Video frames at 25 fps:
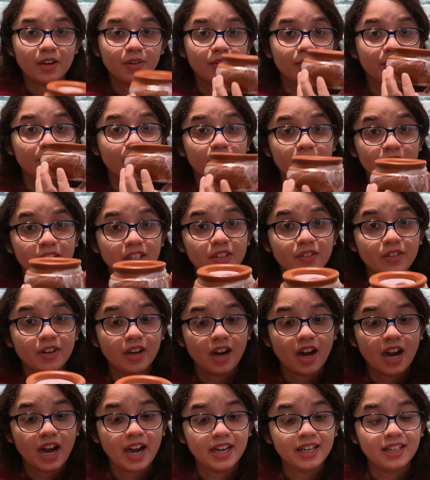really
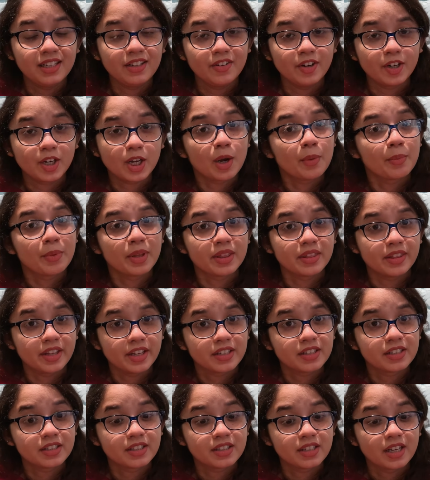highly recommend
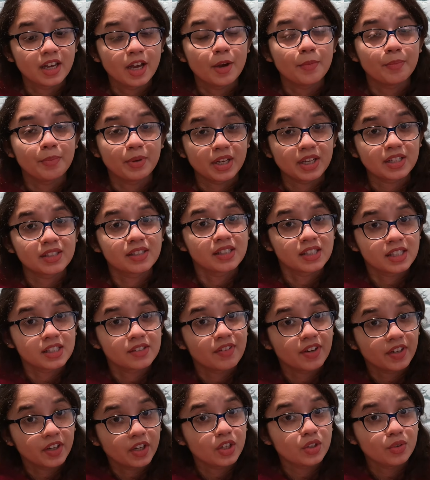this because this is
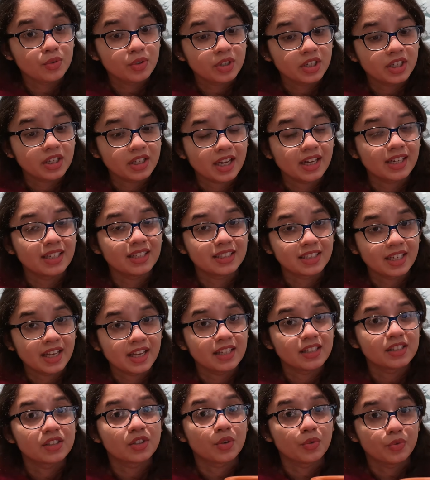very unique and it
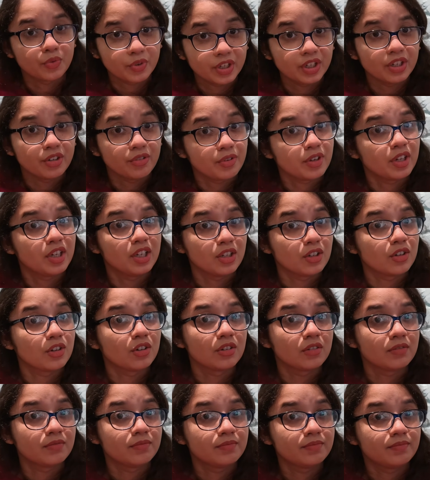tastes really, really
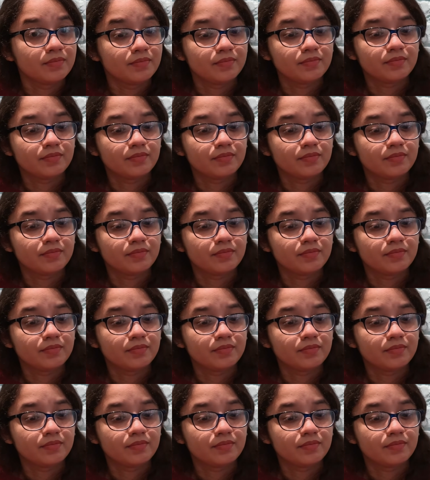good.